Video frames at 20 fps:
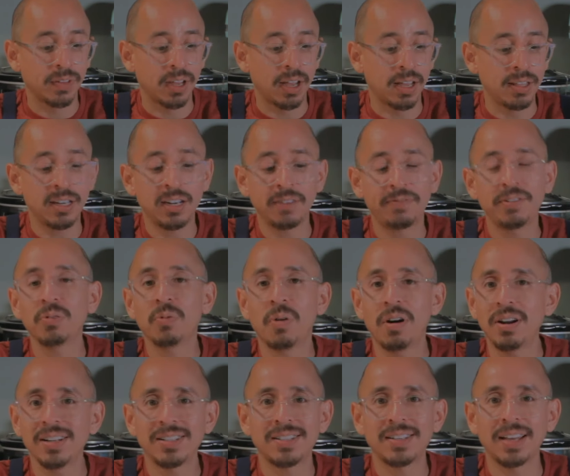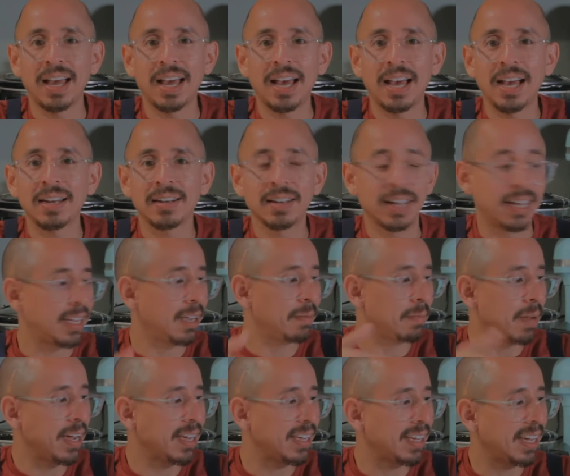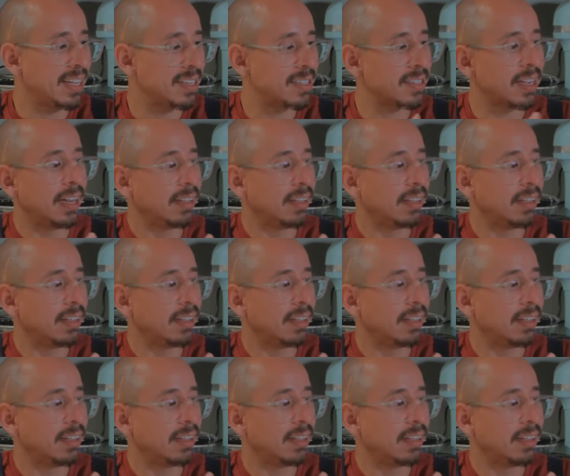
And then if you wanted to add, like in my case,